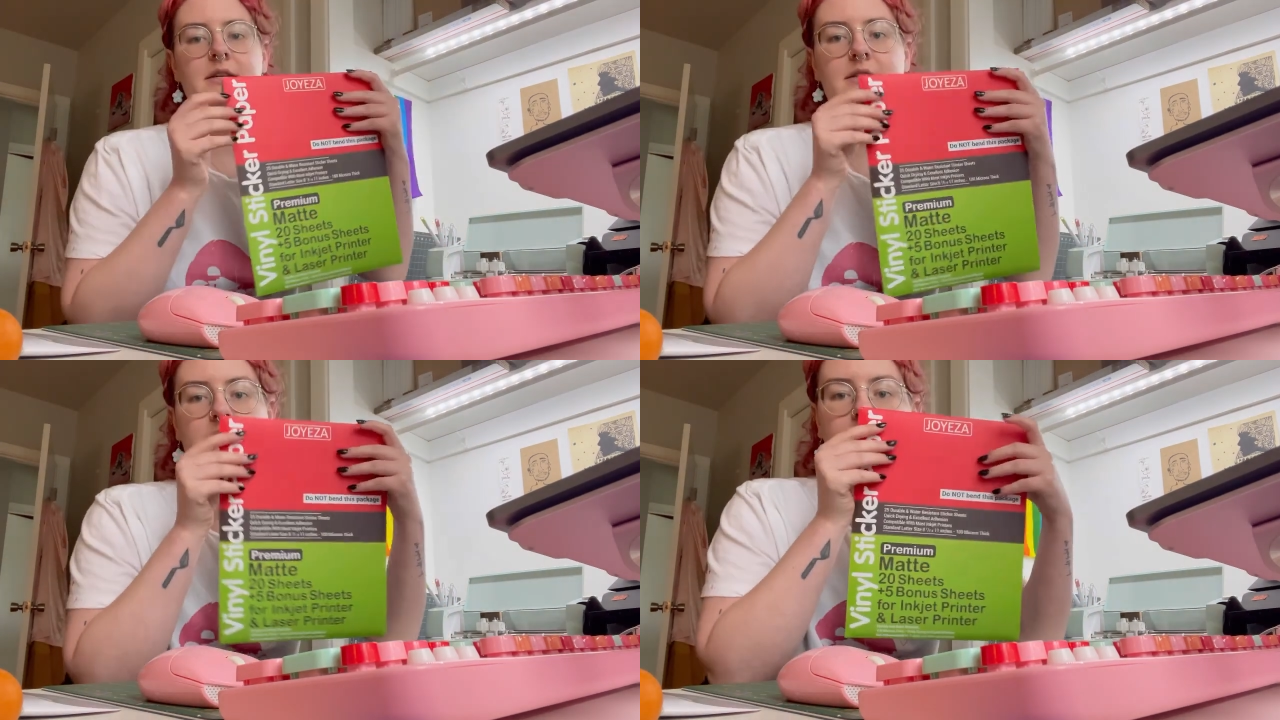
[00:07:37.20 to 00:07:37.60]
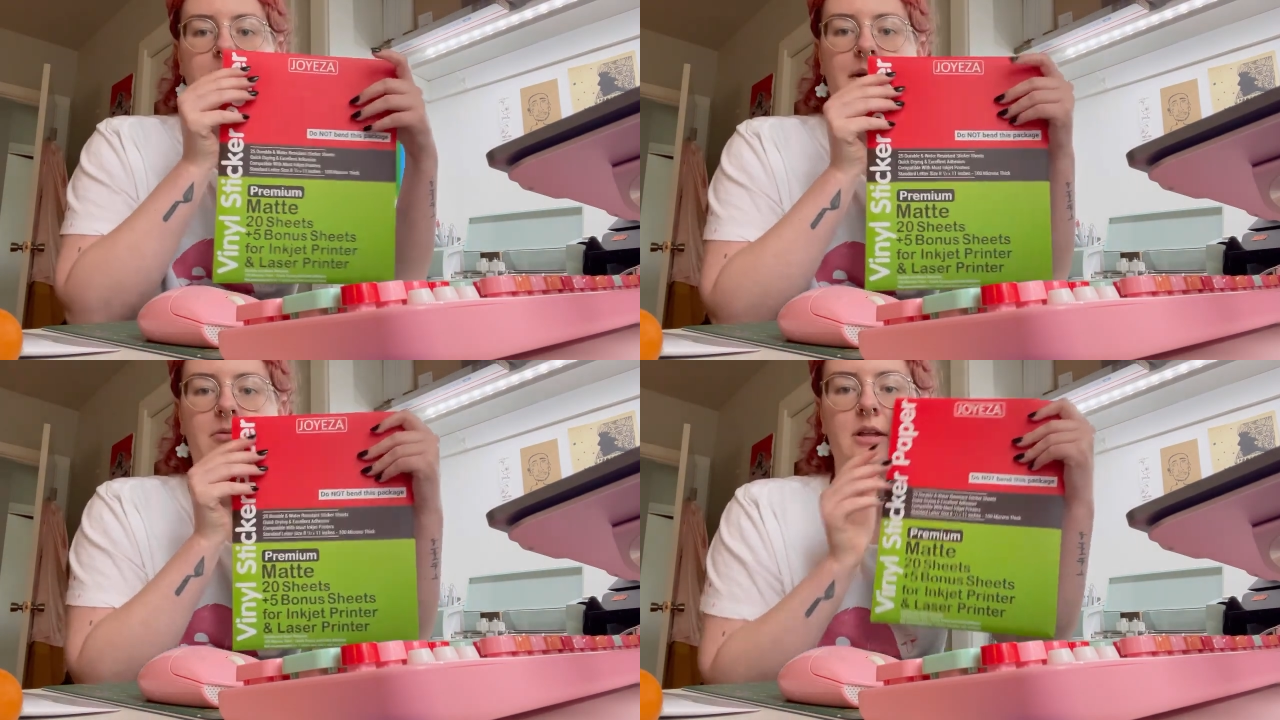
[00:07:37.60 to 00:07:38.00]
sticker
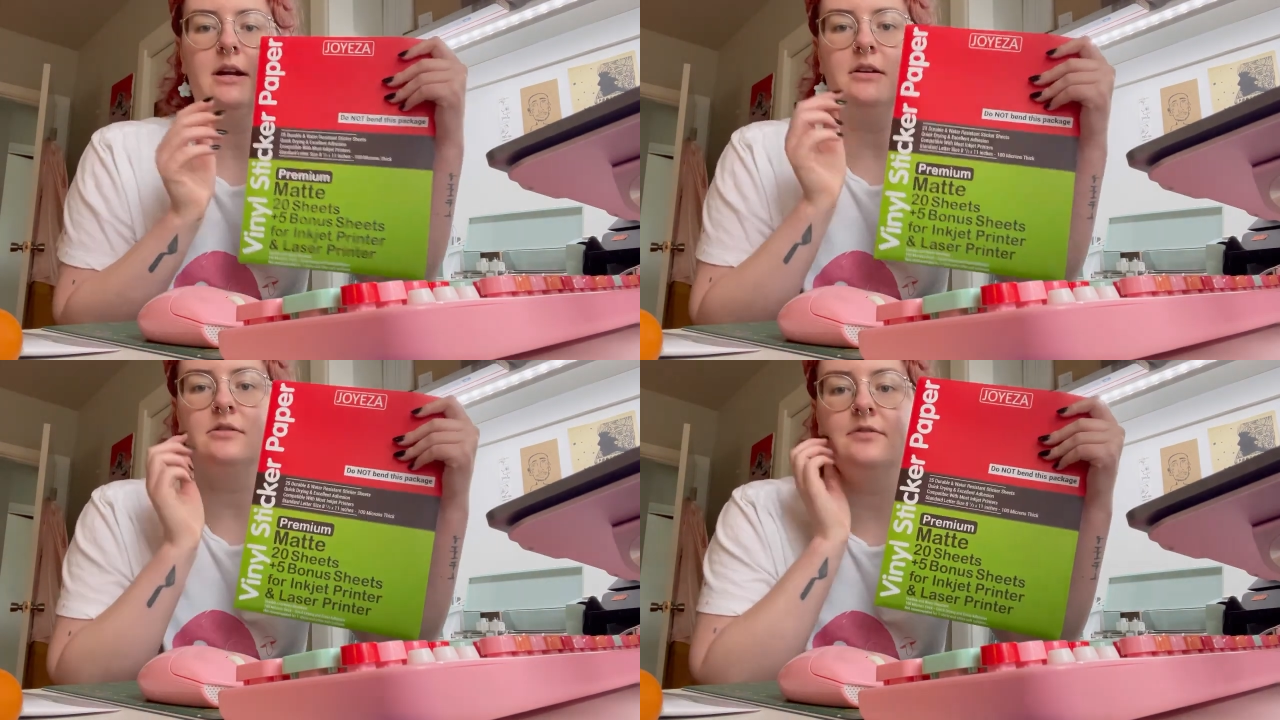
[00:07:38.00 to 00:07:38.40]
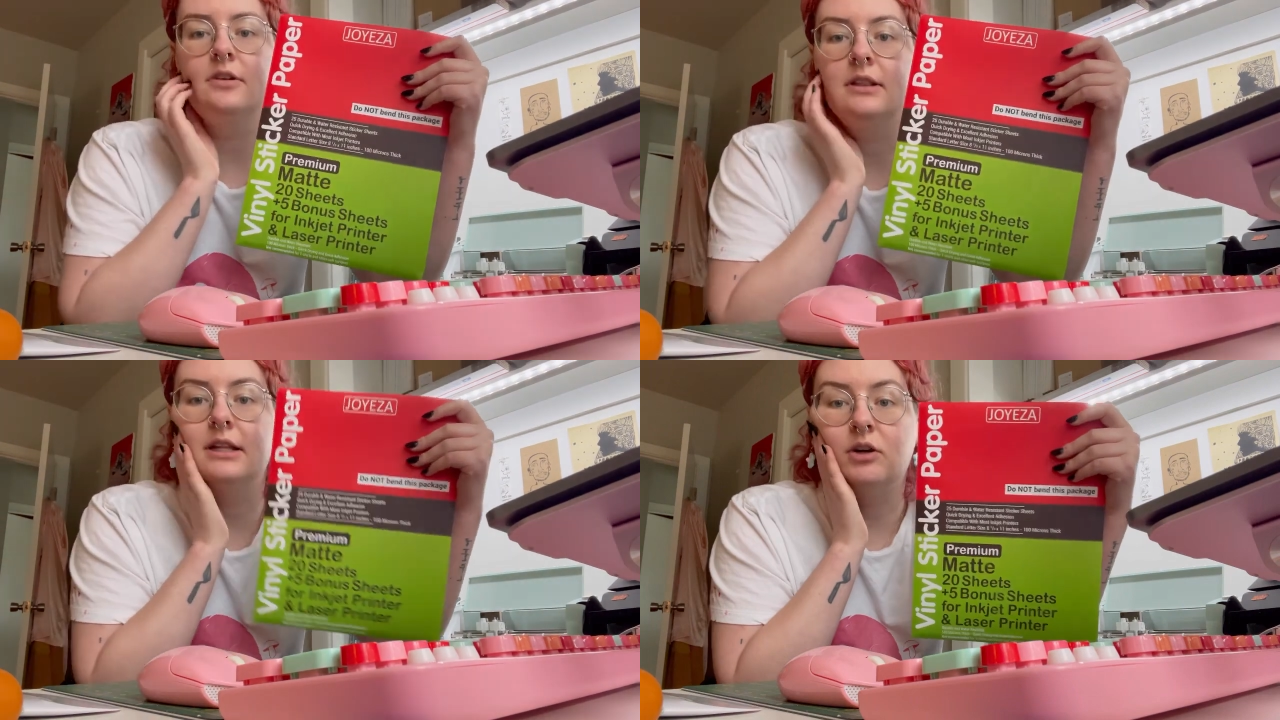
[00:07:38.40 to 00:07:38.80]
paper that I use for
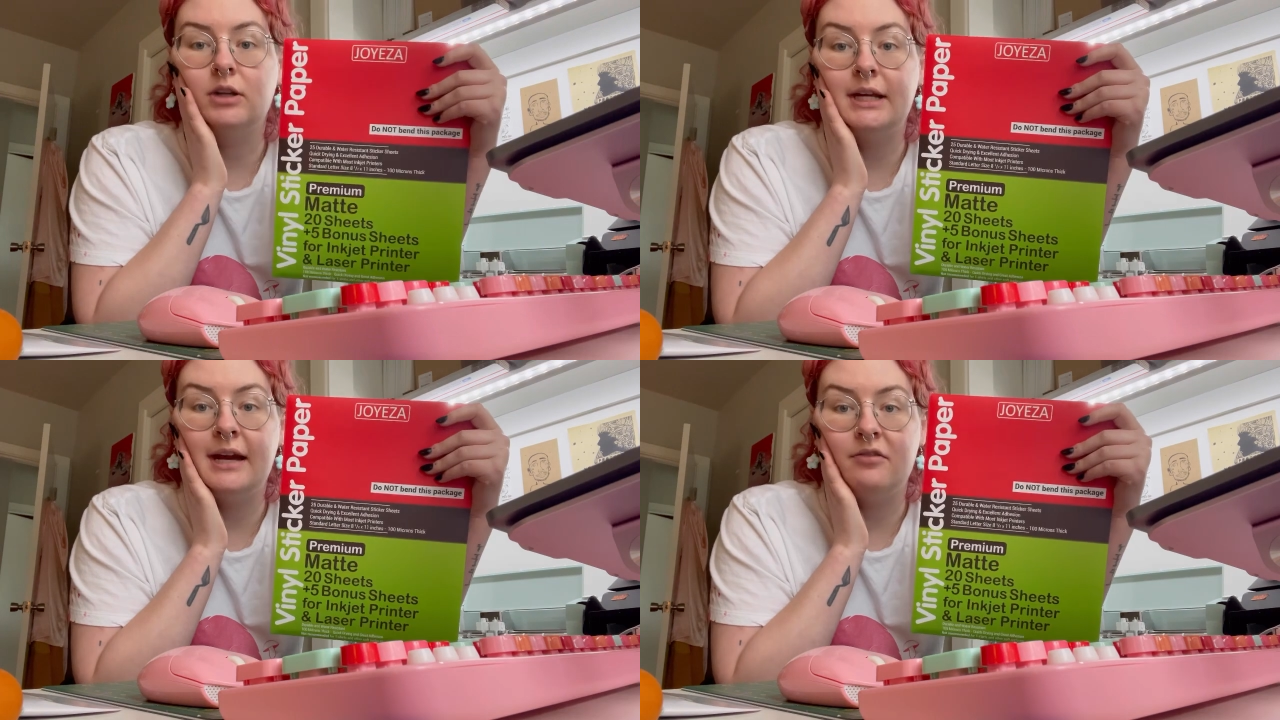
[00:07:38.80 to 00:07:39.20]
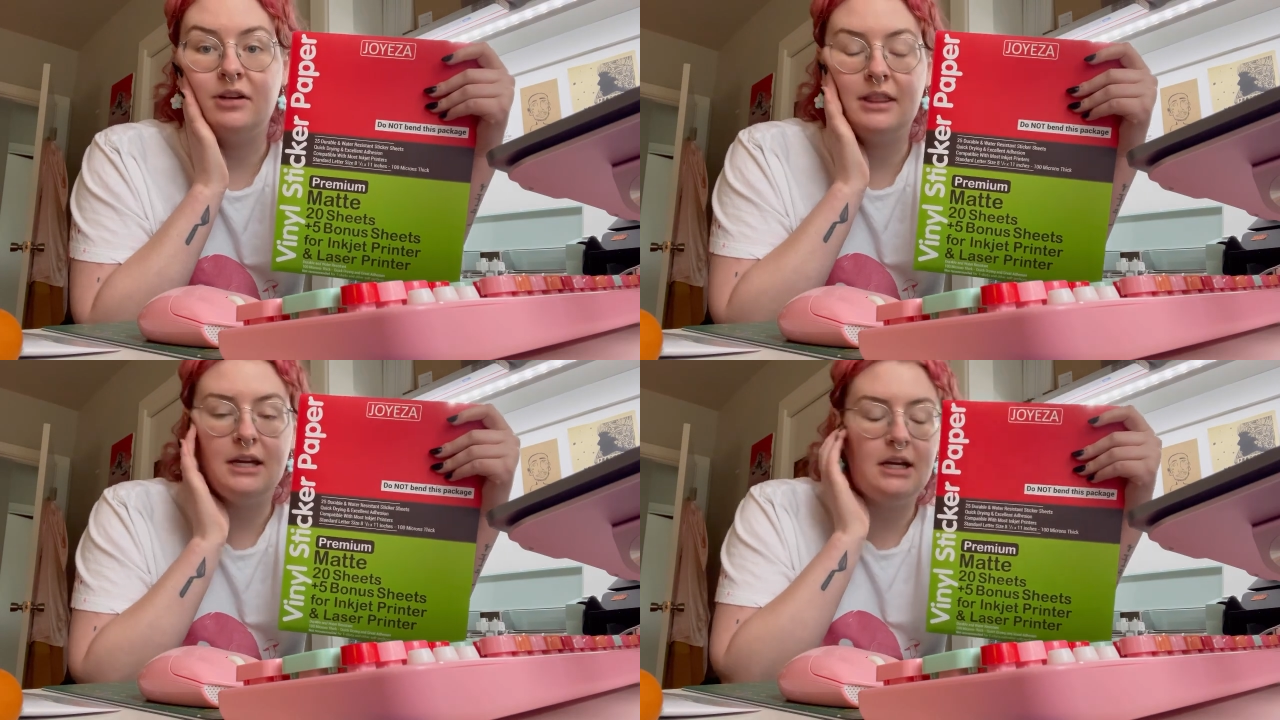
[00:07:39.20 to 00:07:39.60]
literally
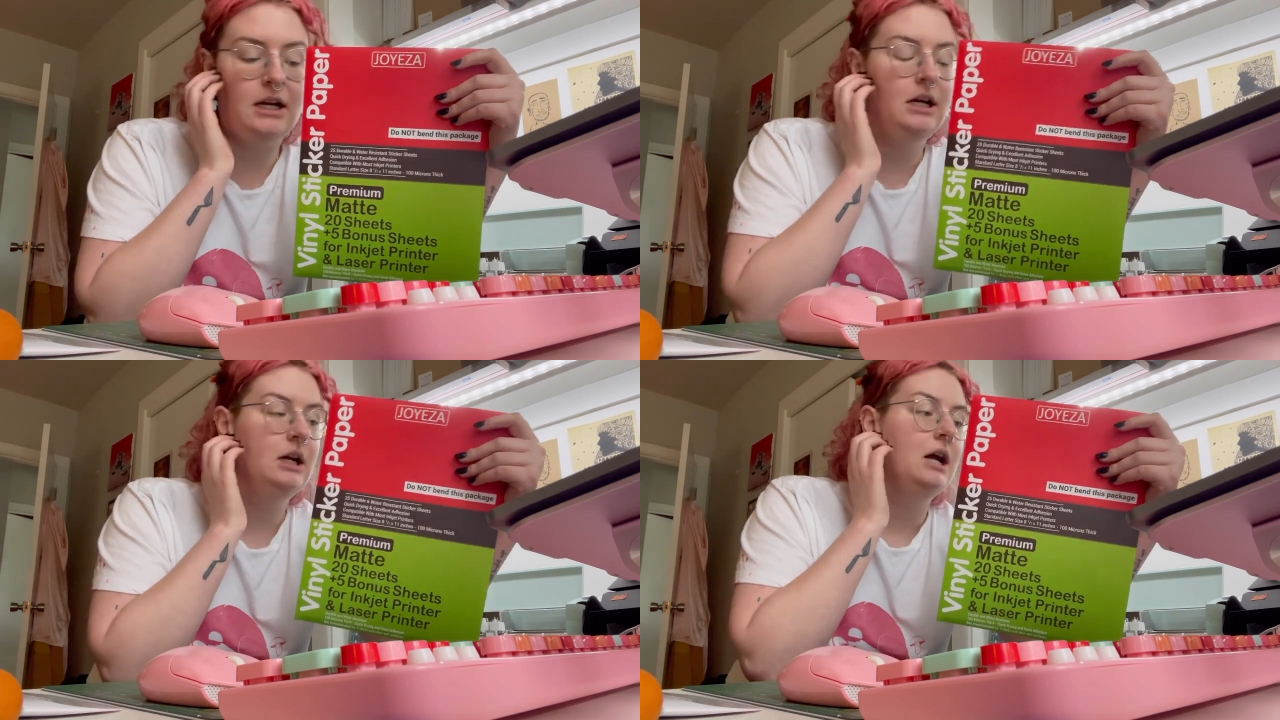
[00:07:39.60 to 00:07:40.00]
everything.